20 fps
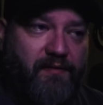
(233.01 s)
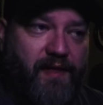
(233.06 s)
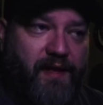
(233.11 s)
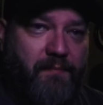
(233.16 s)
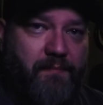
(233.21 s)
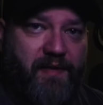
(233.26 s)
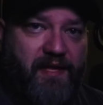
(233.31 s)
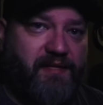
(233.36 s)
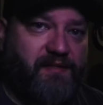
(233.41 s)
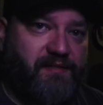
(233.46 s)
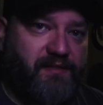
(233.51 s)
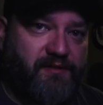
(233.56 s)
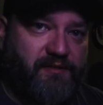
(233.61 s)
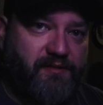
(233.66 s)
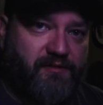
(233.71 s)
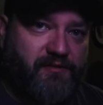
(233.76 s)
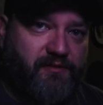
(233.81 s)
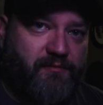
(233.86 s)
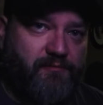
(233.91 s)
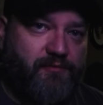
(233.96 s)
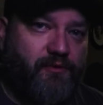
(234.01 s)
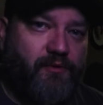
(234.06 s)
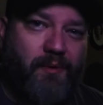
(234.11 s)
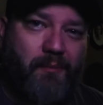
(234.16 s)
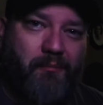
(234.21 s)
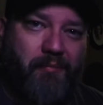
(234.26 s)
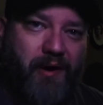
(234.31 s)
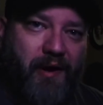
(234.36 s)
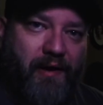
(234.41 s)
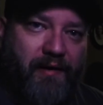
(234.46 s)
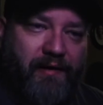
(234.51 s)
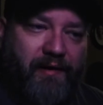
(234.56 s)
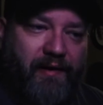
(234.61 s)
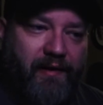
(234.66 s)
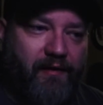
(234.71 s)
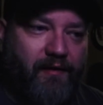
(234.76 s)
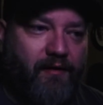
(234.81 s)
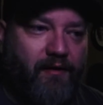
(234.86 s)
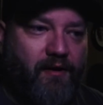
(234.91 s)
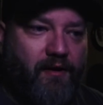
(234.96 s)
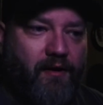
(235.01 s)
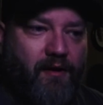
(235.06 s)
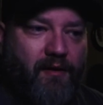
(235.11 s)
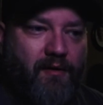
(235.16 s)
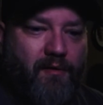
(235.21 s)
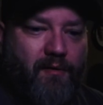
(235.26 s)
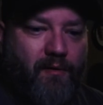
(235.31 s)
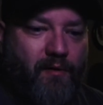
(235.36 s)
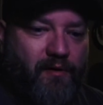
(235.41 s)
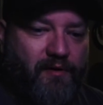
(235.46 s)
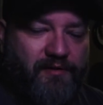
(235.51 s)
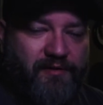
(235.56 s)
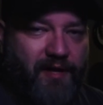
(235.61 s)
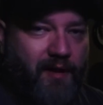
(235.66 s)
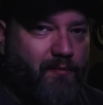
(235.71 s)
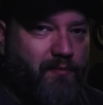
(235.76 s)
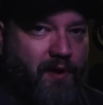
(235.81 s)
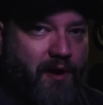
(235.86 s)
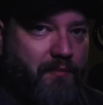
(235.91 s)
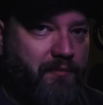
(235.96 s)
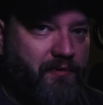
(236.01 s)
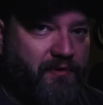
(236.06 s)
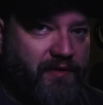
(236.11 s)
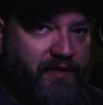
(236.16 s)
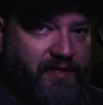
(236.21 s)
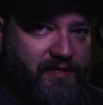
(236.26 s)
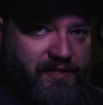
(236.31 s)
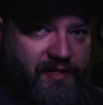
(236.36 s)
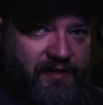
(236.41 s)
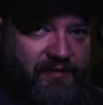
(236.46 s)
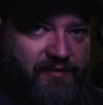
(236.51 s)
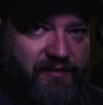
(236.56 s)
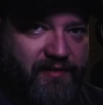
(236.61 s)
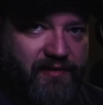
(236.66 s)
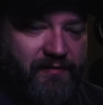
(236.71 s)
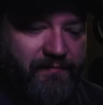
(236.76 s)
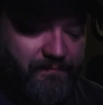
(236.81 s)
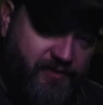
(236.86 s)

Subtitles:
That means that there's some sort of binding or it's not properly adjusted.